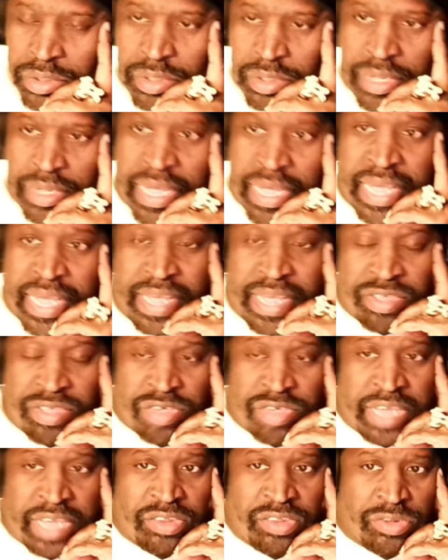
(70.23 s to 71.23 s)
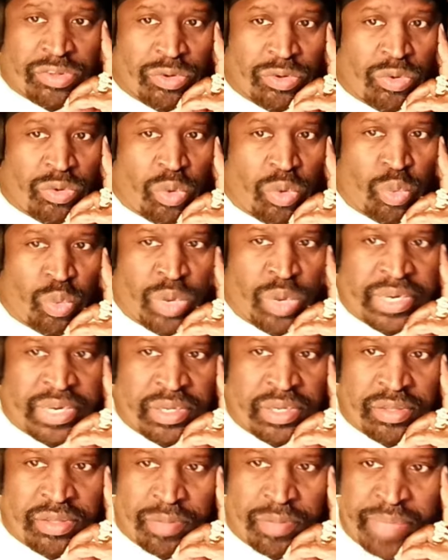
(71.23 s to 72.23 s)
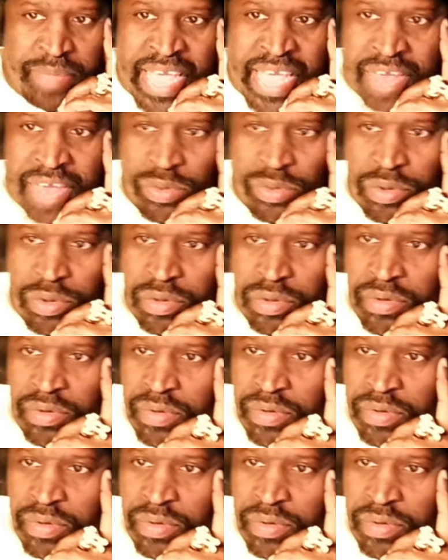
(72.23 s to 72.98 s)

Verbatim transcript: I had J2 winning the battle,